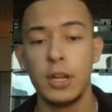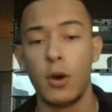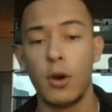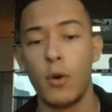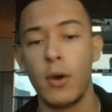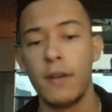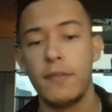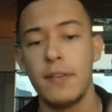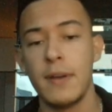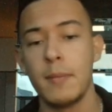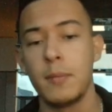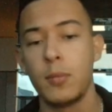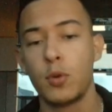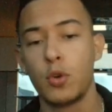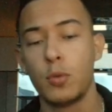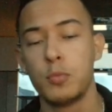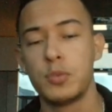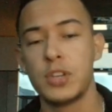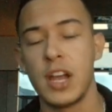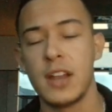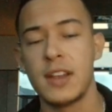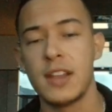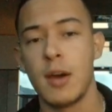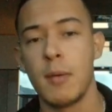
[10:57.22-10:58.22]
Free
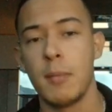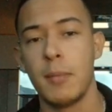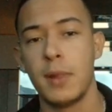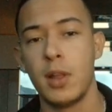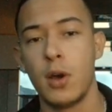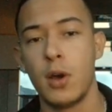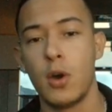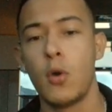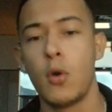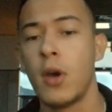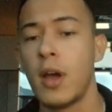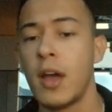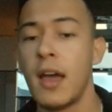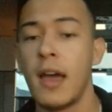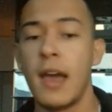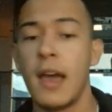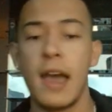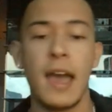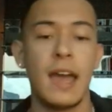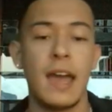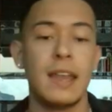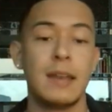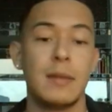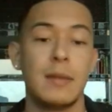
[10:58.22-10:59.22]
OFM group chat down
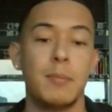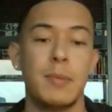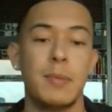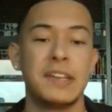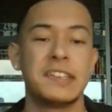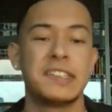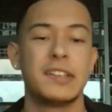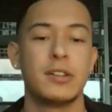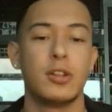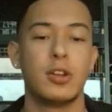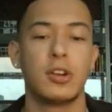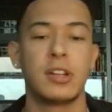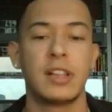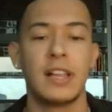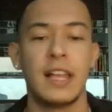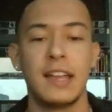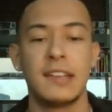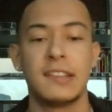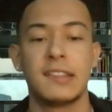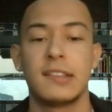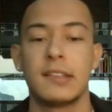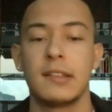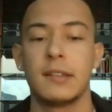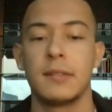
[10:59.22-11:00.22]
below, and best of
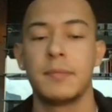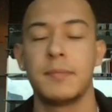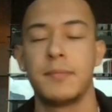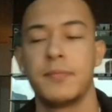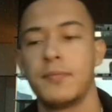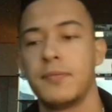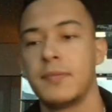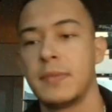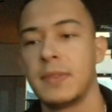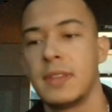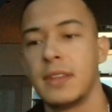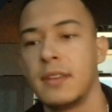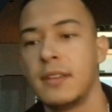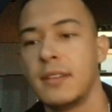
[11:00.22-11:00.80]
luck, lads.